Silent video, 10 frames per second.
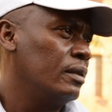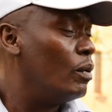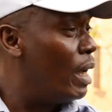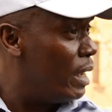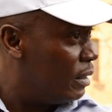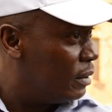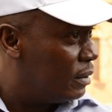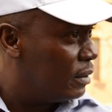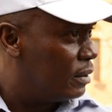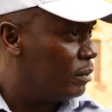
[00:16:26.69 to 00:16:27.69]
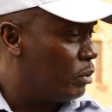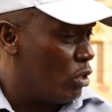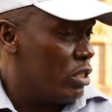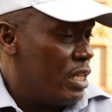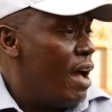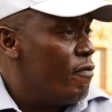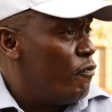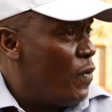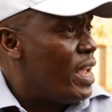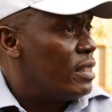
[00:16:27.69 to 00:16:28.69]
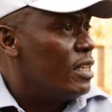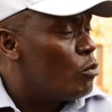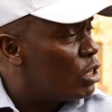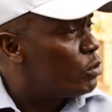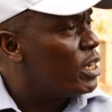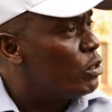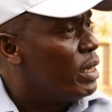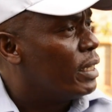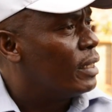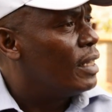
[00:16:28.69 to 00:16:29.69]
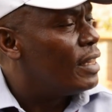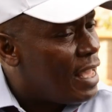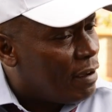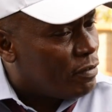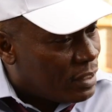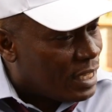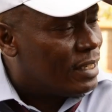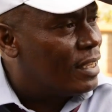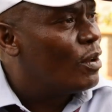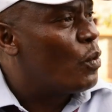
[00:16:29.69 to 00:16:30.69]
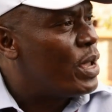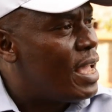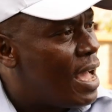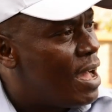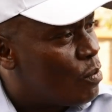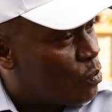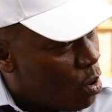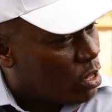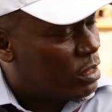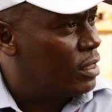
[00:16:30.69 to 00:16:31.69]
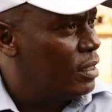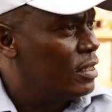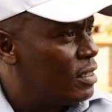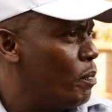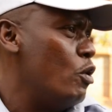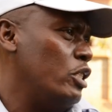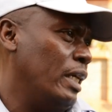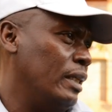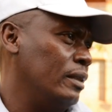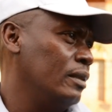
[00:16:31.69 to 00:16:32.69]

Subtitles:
Why? Because they have faith in what we are doing. They have seen we are worth supporting.